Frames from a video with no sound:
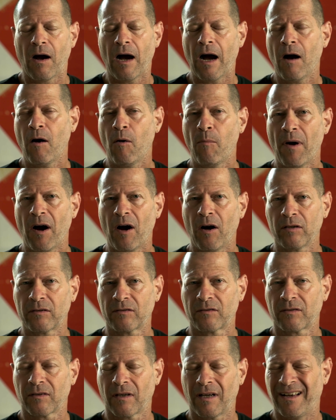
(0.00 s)
How
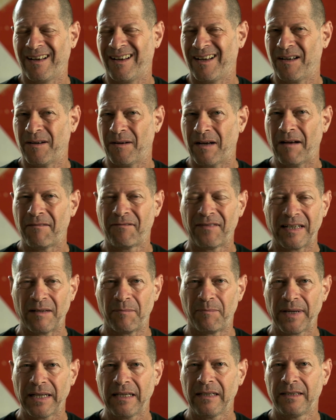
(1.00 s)
about
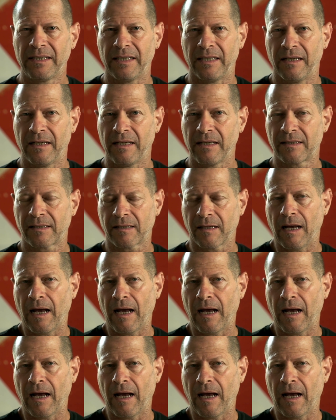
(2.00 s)
availability?